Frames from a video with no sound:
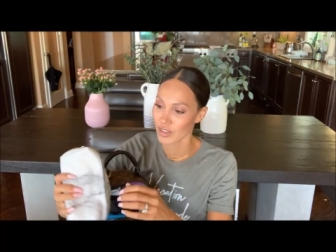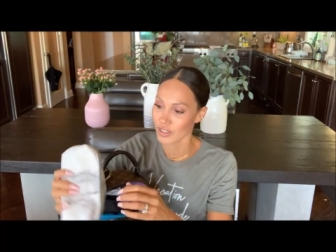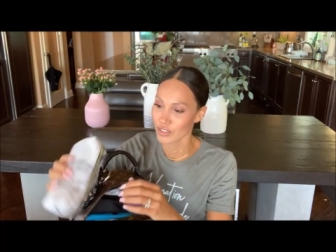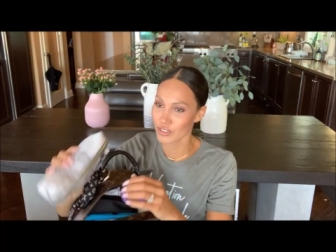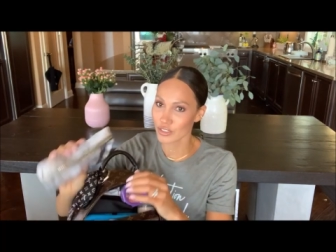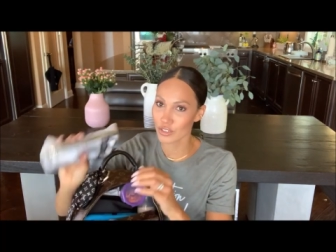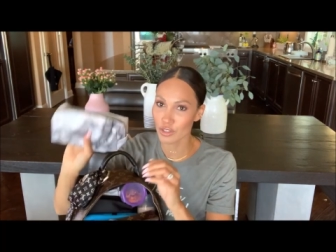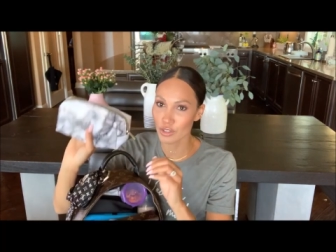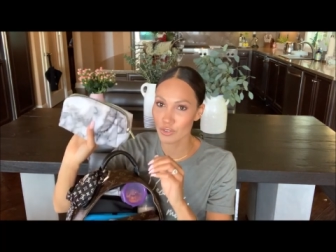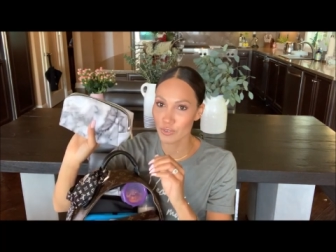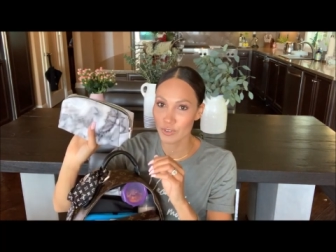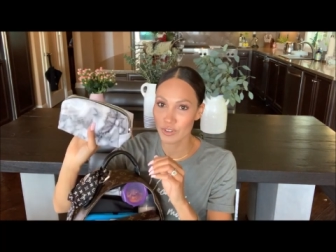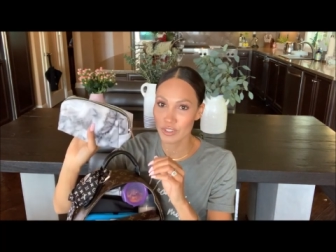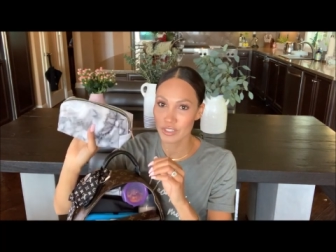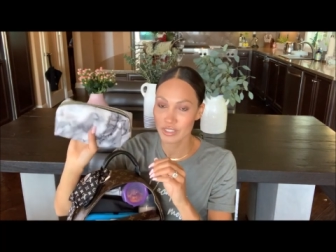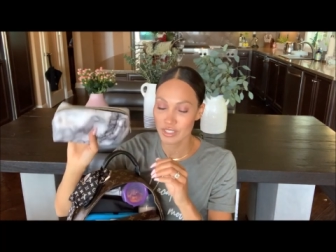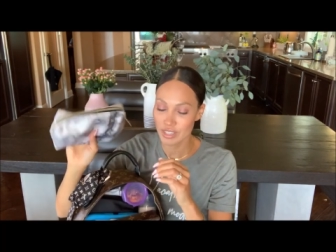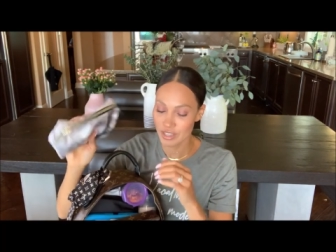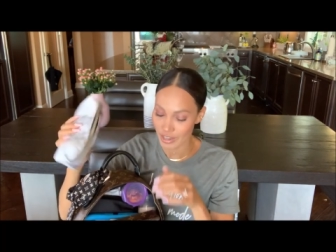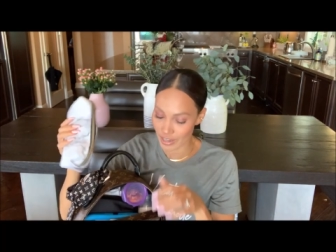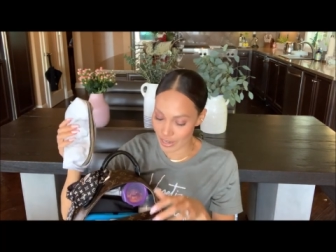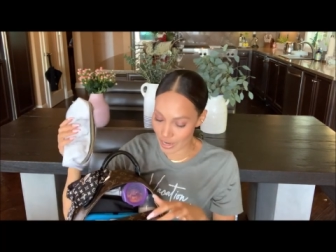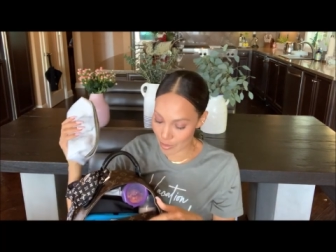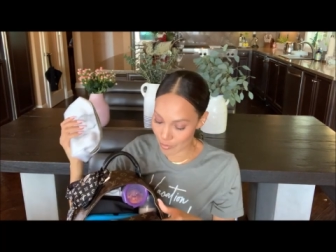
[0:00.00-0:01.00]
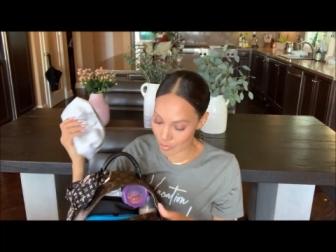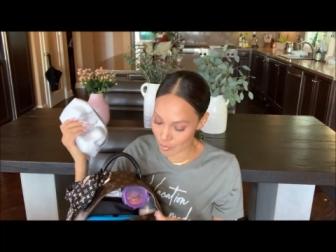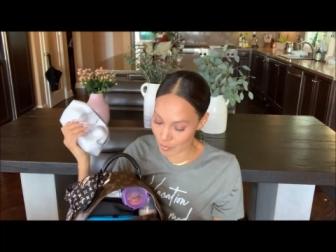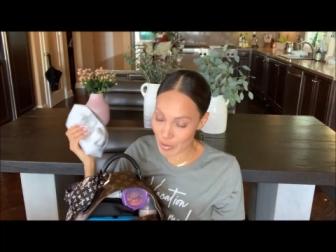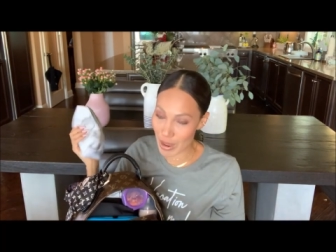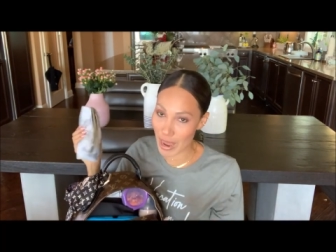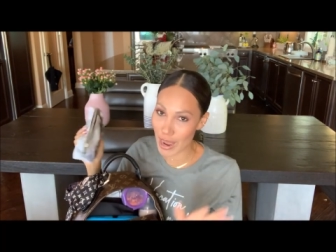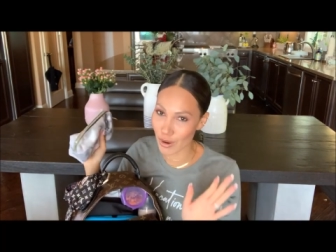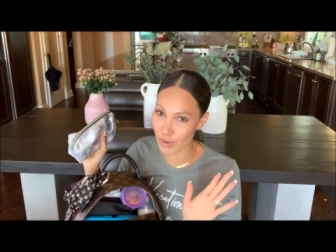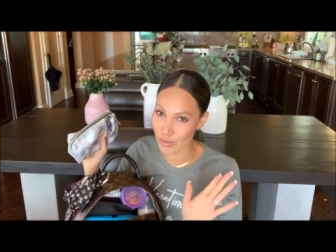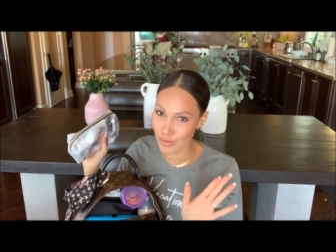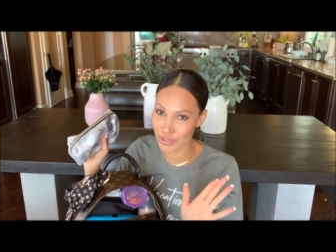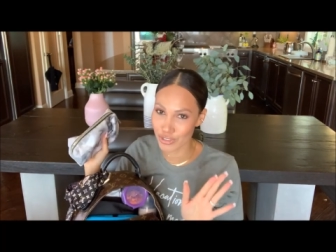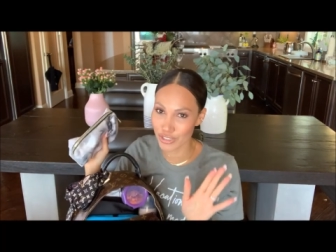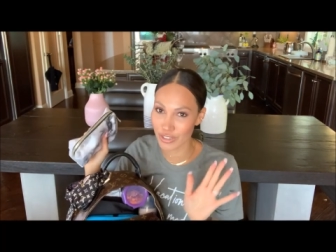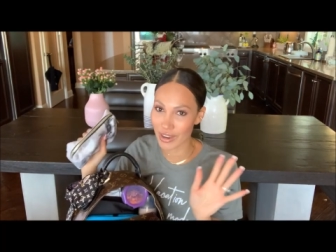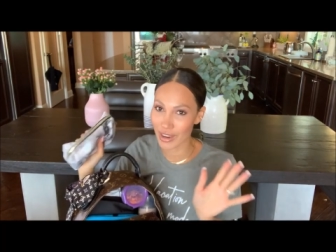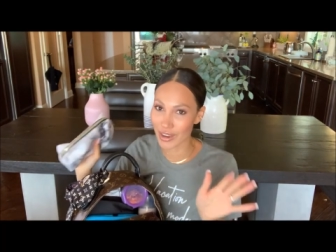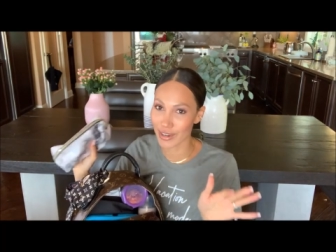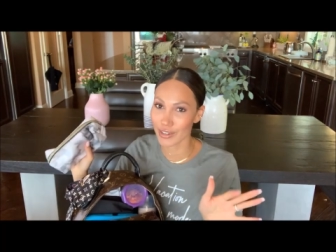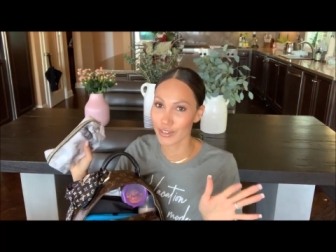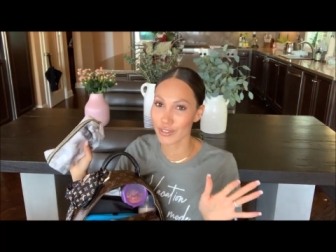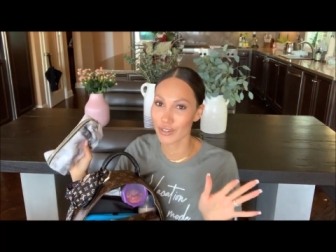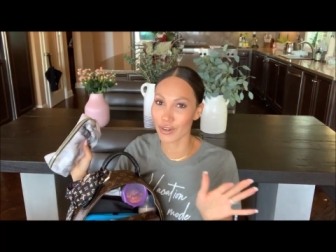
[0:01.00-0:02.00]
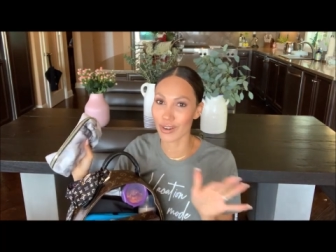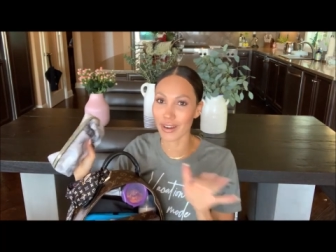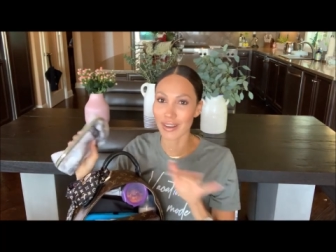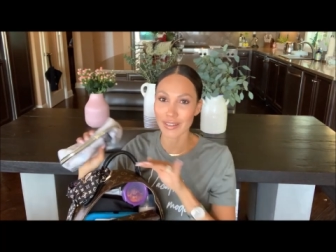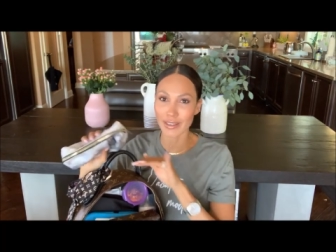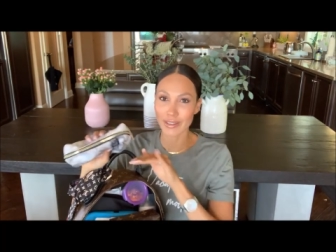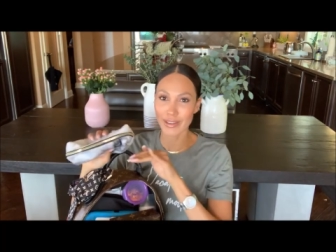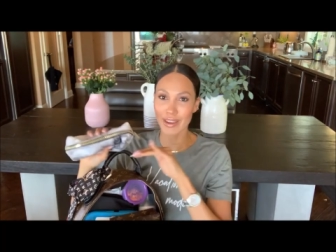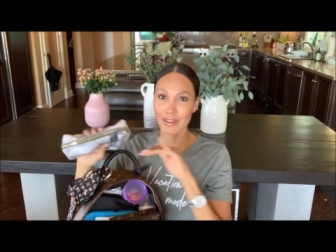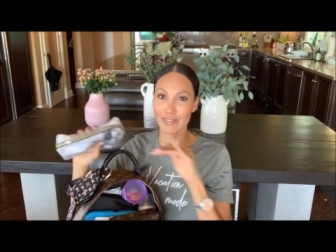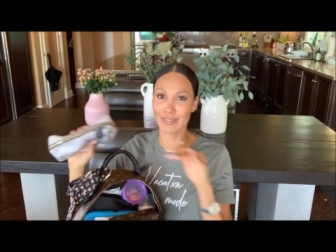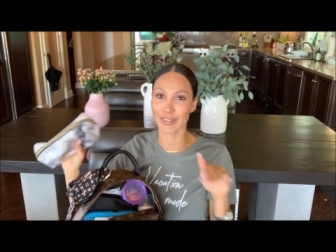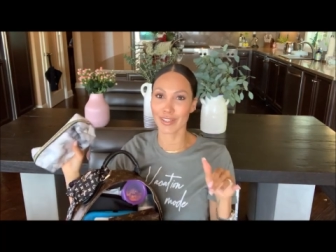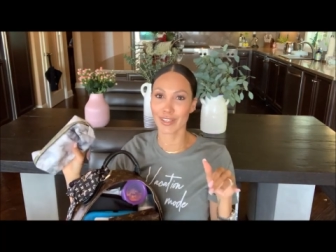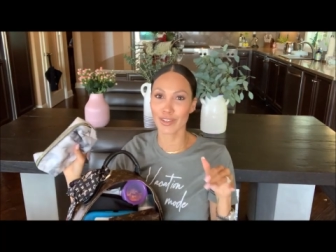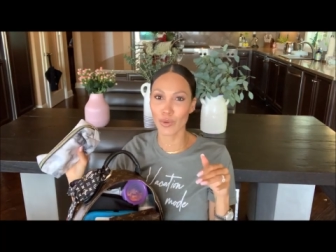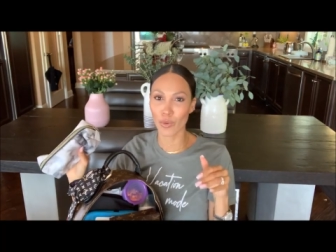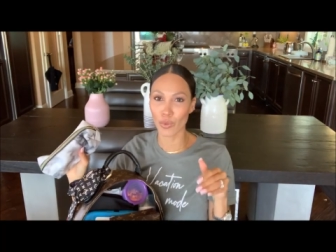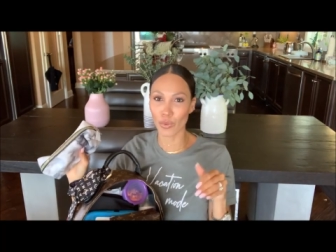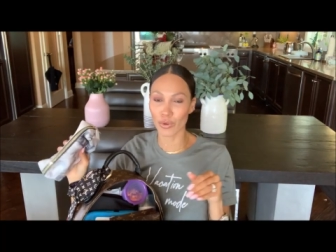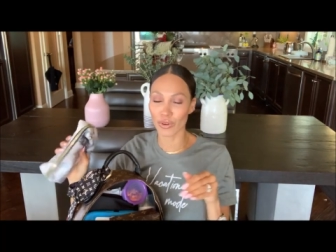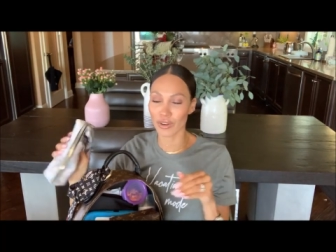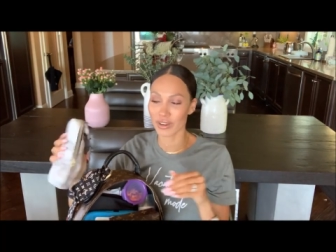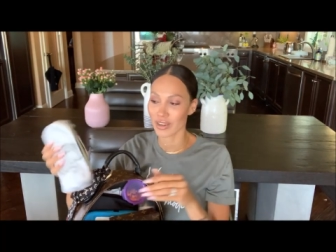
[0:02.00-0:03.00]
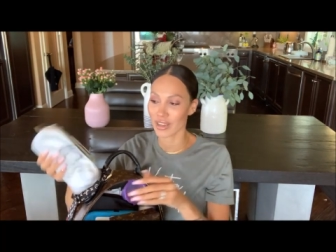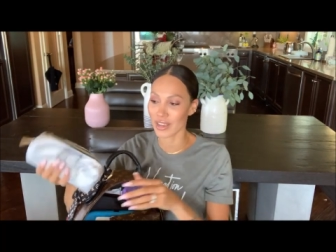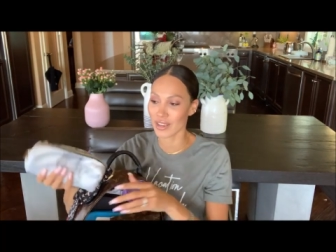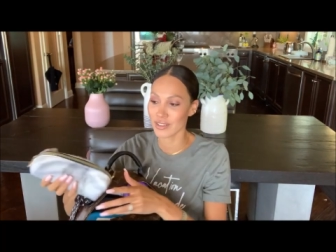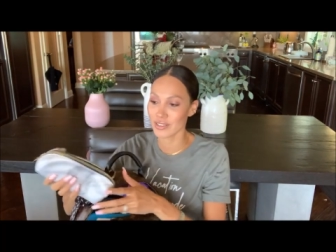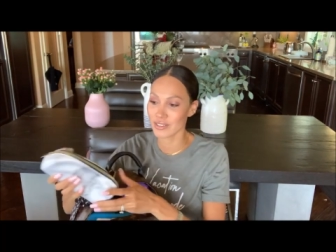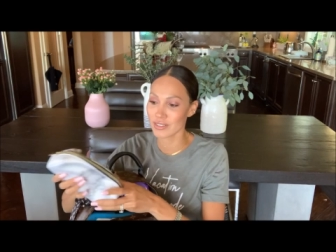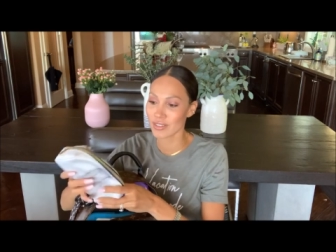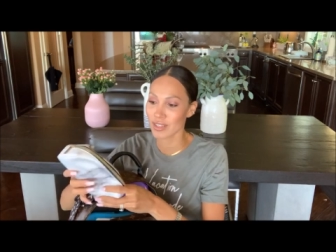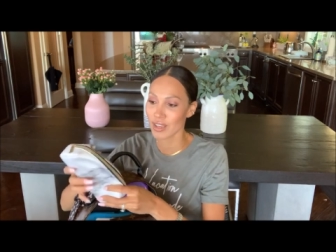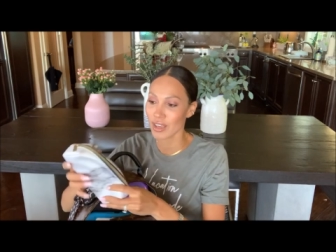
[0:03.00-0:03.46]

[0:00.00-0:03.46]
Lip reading: So the first thing, and I'm a pouch kind of girl, I like everything organized.